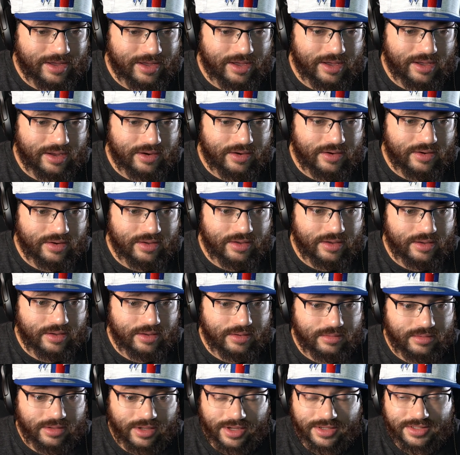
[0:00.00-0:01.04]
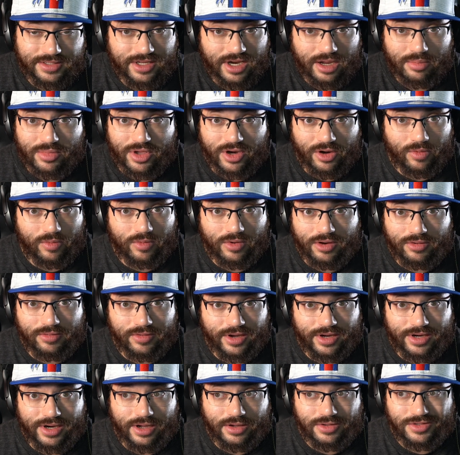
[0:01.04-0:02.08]
And like I said, I'm in a
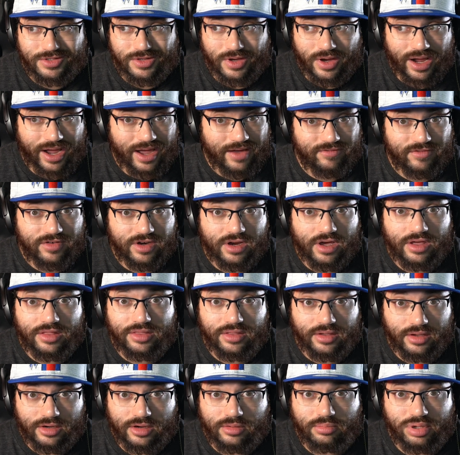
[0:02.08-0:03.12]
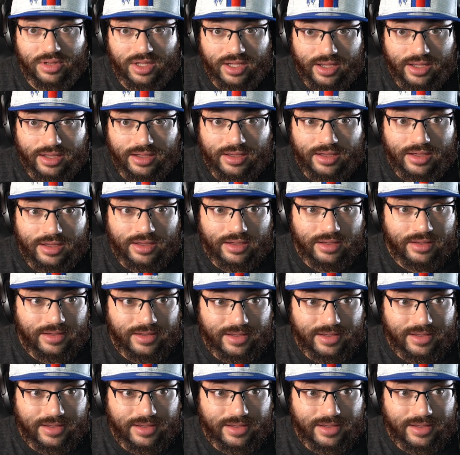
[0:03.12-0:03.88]
rut right now, so I have nothing to play.